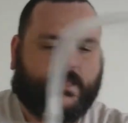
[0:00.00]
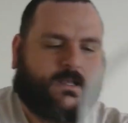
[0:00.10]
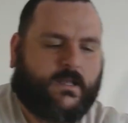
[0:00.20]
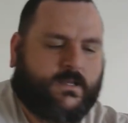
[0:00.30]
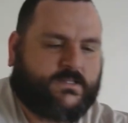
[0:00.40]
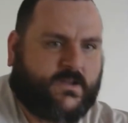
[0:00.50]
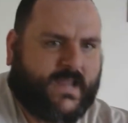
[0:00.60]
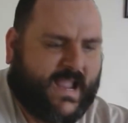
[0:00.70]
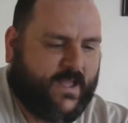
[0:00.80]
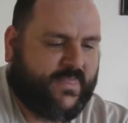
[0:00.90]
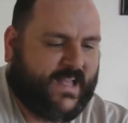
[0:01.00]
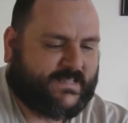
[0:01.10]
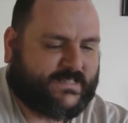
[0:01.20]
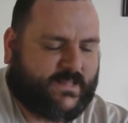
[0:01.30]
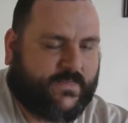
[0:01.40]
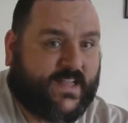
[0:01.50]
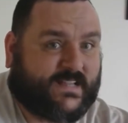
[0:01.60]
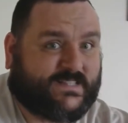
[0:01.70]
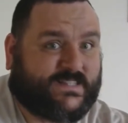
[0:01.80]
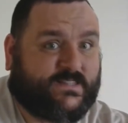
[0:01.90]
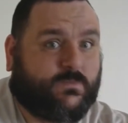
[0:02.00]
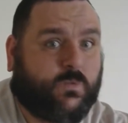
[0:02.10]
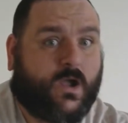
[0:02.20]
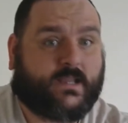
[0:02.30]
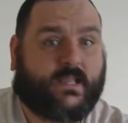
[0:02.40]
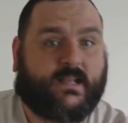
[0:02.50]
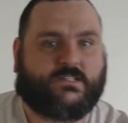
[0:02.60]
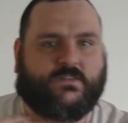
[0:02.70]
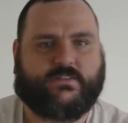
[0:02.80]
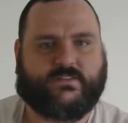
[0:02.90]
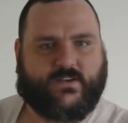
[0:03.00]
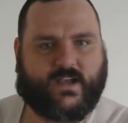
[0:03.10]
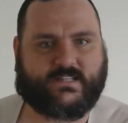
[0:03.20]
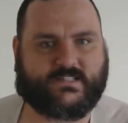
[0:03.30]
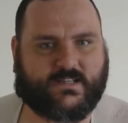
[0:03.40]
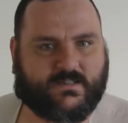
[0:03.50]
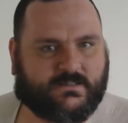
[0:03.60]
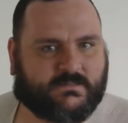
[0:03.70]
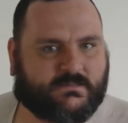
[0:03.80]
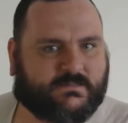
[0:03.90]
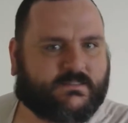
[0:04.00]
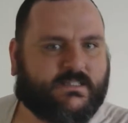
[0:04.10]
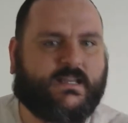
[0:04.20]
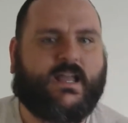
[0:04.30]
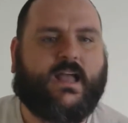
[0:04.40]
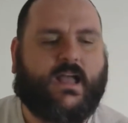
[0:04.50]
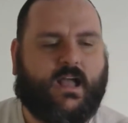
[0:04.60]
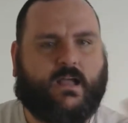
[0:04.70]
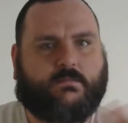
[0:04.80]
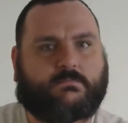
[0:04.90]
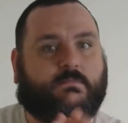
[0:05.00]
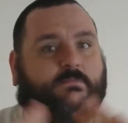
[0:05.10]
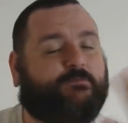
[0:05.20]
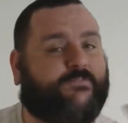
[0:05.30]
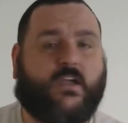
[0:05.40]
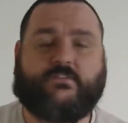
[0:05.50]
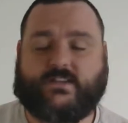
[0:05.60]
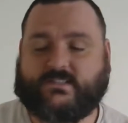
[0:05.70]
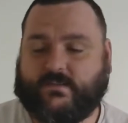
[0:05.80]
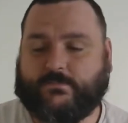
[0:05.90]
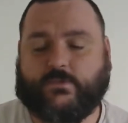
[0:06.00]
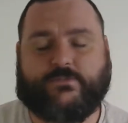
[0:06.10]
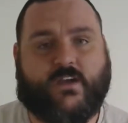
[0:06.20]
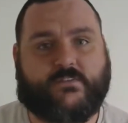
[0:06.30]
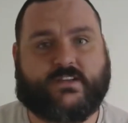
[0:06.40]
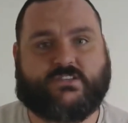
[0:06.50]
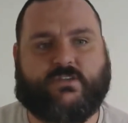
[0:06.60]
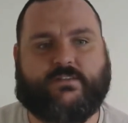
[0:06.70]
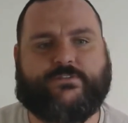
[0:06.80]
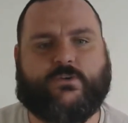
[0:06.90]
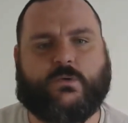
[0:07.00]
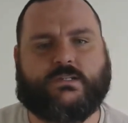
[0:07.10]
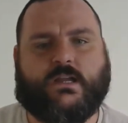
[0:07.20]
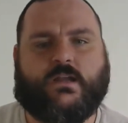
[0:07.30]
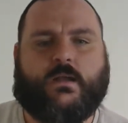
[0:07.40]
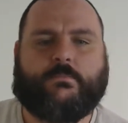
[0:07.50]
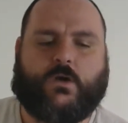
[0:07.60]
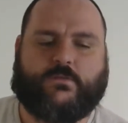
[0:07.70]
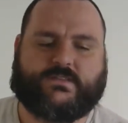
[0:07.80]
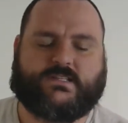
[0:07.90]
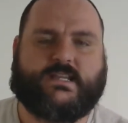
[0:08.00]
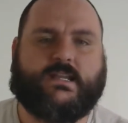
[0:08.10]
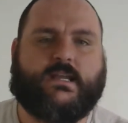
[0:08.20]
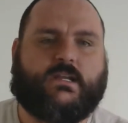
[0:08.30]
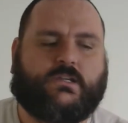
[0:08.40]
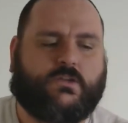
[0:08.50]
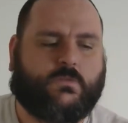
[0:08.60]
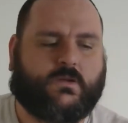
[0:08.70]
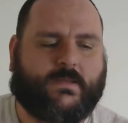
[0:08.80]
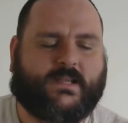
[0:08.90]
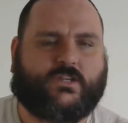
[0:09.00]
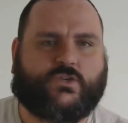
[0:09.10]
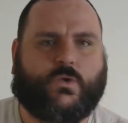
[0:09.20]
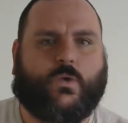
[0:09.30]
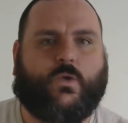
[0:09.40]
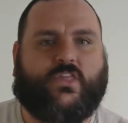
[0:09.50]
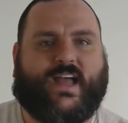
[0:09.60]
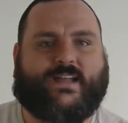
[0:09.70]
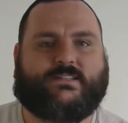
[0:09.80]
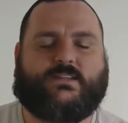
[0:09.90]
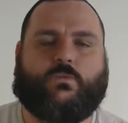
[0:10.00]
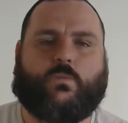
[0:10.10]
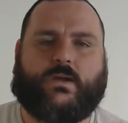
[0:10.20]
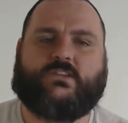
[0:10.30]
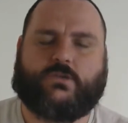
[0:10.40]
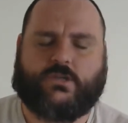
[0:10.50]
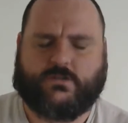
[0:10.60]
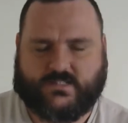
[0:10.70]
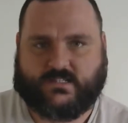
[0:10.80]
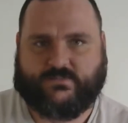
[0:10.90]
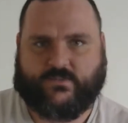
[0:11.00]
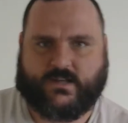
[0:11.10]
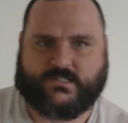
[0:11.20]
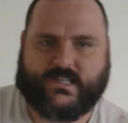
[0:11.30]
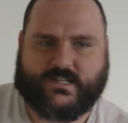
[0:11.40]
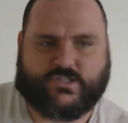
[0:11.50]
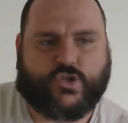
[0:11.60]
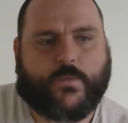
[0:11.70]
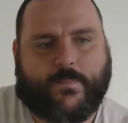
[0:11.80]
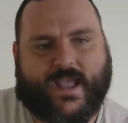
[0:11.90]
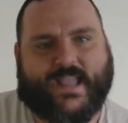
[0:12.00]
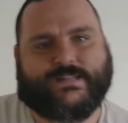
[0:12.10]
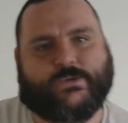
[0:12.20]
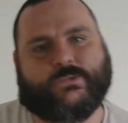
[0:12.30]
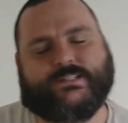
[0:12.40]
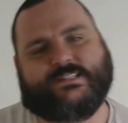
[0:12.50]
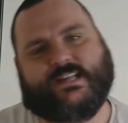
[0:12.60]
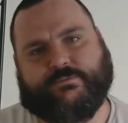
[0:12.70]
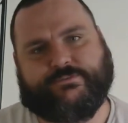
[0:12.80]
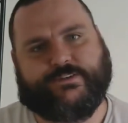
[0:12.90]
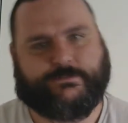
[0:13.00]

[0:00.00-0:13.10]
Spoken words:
So yeah, that's the workings of the device. Very, very simple, very, very straightforward, but obviously you want to make sure that when you're using this device, there's no pain or discomfort.